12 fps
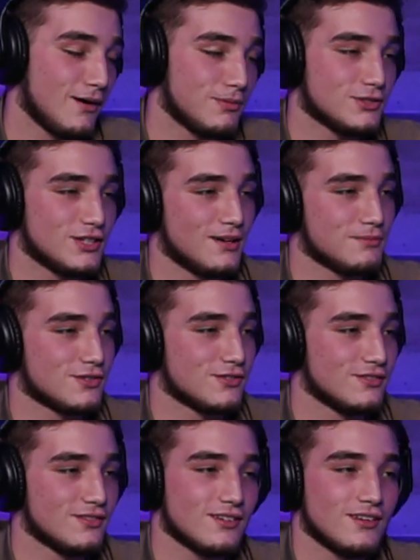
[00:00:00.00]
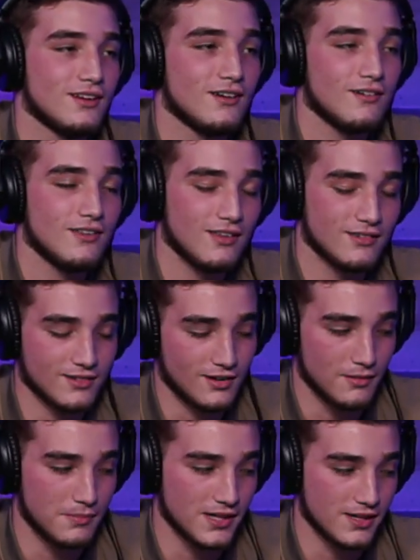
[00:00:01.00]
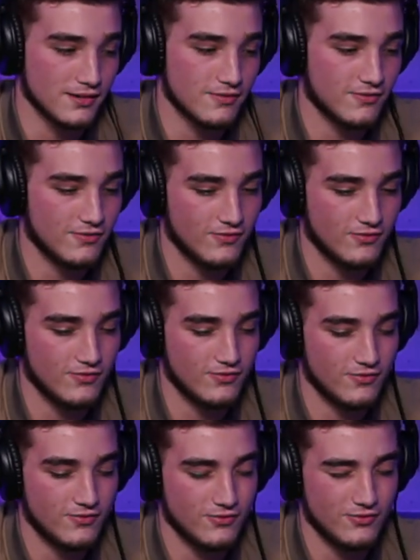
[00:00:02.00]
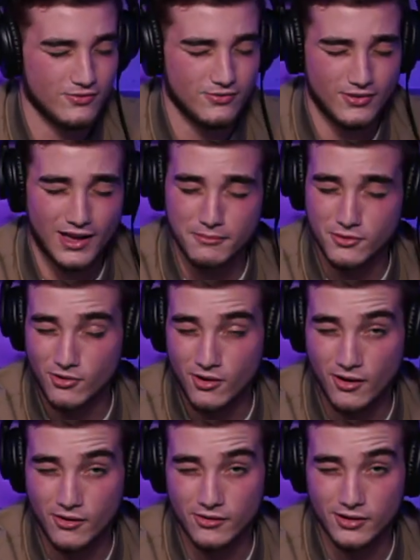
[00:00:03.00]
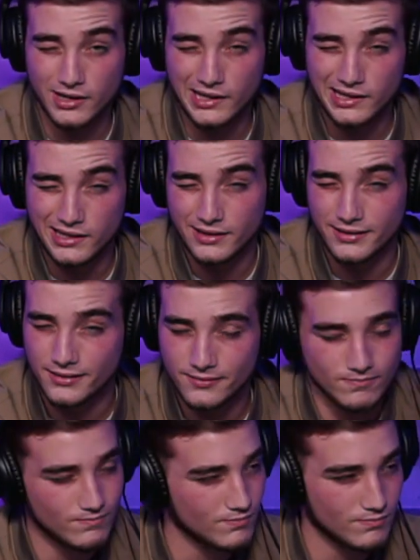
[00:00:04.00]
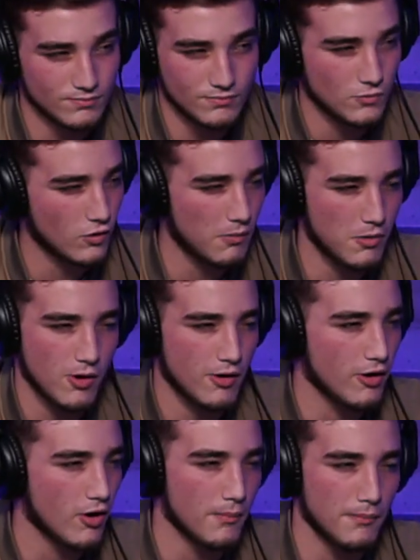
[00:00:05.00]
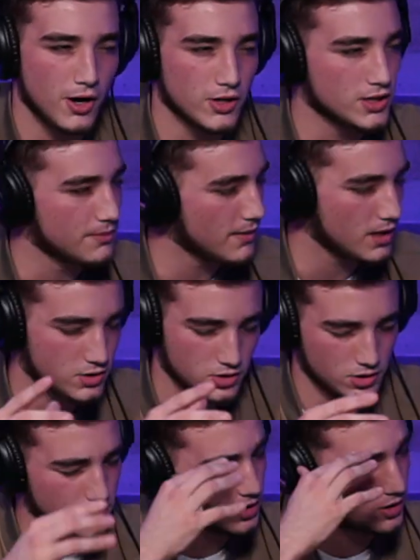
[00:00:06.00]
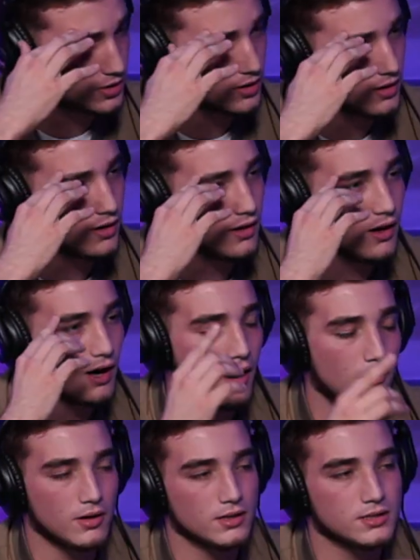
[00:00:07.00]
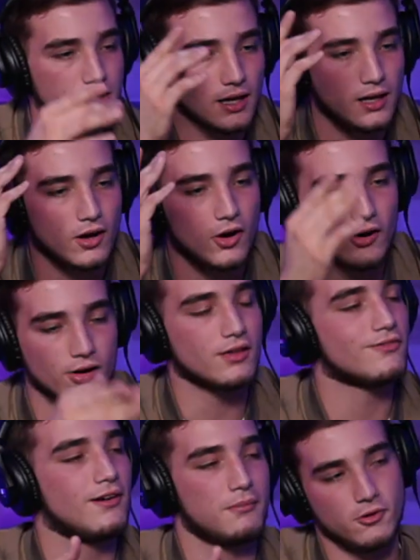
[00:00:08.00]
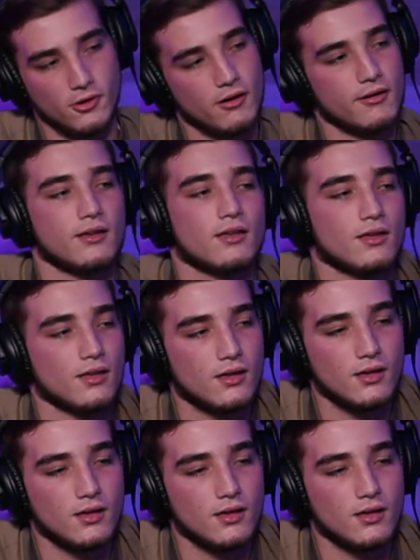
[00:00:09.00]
Double champ soon. Double champ. It's soon. gonna be February February or March. I'm they aiming for sure. February, March. I want to say early February.